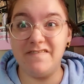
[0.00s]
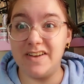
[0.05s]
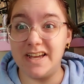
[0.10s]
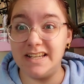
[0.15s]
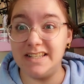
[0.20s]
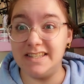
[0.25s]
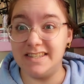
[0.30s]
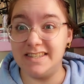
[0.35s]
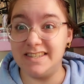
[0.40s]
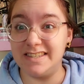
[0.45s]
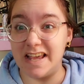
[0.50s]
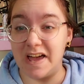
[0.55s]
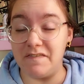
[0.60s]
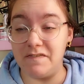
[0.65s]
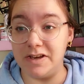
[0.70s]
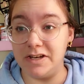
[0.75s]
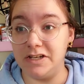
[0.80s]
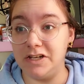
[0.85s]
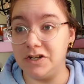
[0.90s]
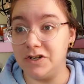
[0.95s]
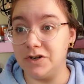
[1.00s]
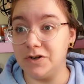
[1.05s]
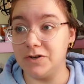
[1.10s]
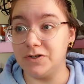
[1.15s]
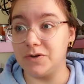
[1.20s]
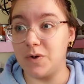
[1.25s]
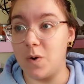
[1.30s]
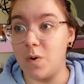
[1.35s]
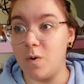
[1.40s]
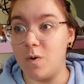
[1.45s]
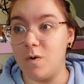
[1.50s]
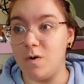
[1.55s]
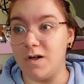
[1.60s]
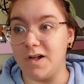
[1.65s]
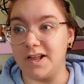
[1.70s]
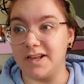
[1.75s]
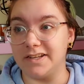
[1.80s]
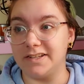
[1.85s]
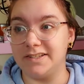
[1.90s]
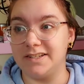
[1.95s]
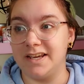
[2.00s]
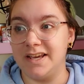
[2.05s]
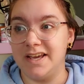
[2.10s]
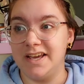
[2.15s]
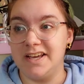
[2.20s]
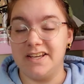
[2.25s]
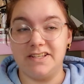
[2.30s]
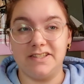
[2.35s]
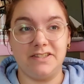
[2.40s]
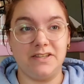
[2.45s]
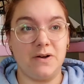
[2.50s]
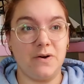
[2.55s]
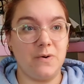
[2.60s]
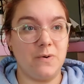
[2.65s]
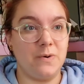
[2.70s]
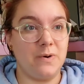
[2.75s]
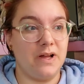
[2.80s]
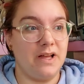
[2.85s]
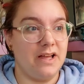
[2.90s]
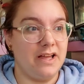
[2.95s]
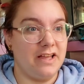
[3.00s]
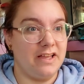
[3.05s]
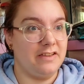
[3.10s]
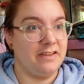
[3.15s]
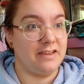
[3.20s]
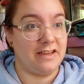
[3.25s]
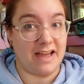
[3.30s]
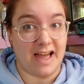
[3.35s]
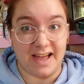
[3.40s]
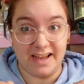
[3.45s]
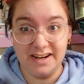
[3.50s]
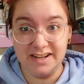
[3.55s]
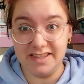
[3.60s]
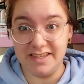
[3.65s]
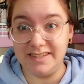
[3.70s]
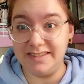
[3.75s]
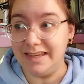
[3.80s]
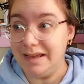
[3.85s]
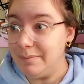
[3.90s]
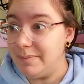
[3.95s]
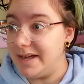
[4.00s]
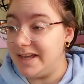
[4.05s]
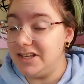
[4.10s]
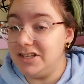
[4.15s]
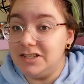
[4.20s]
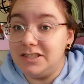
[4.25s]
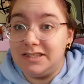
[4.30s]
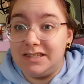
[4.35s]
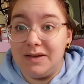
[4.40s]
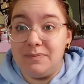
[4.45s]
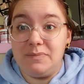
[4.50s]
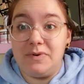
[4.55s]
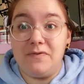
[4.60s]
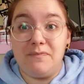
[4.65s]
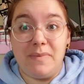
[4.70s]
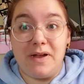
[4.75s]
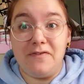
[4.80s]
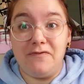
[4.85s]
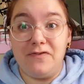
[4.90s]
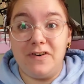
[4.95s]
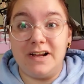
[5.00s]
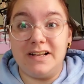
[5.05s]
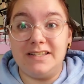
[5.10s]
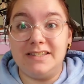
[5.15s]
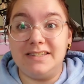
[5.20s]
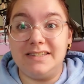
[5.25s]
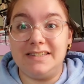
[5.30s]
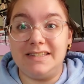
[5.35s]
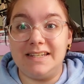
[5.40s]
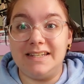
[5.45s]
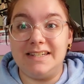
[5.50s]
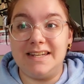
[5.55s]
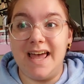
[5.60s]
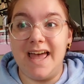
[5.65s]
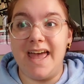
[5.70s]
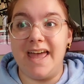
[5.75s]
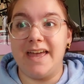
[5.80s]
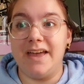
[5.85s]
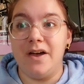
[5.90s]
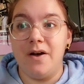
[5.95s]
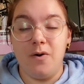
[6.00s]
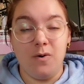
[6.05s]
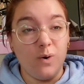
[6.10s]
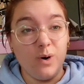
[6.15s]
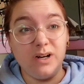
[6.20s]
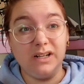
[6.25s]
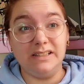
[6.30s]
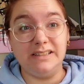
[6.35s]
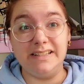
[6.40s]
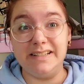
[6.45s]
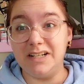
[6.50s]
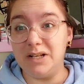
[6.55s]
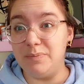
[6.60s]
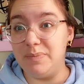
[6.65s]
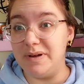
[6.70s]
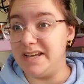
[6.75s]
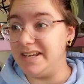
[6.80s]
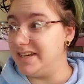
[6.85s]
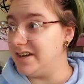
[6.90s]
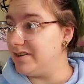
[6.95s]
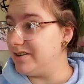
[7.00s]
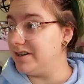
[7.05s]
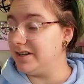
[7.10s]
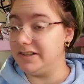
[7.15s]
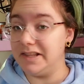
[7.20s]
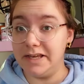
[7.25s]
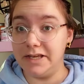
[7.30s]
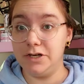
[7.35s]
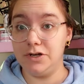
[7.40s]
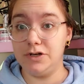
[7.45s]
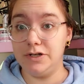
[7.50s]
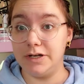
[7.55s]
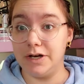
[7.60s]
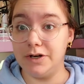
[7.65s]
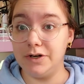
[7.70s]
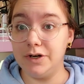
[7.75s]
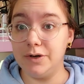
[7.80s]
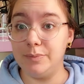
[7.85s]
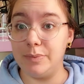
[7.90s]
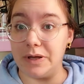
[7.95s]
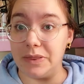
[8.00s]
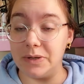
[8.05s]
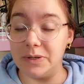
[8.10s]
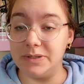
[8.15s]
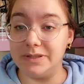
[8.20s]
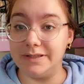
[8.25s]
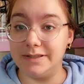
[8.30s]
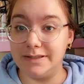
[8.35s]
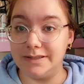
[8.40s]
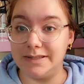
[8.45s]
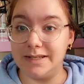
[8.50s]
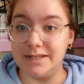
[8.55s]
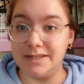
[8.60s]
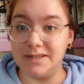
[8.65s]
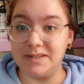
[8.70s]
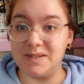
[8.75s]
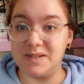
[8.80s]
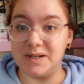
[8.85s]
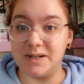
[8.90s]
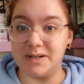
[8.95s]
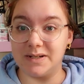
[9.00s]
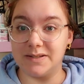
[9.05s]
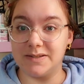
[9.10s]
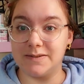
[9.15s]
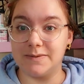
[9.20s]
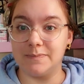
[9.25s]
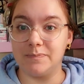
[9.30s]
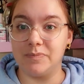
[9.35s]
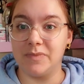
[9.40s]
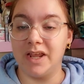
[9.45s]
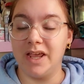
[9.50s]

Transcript: and 7 years old. So kind of the same age as some of my friends today, or a little bit younger, like your younger brothers and sisters.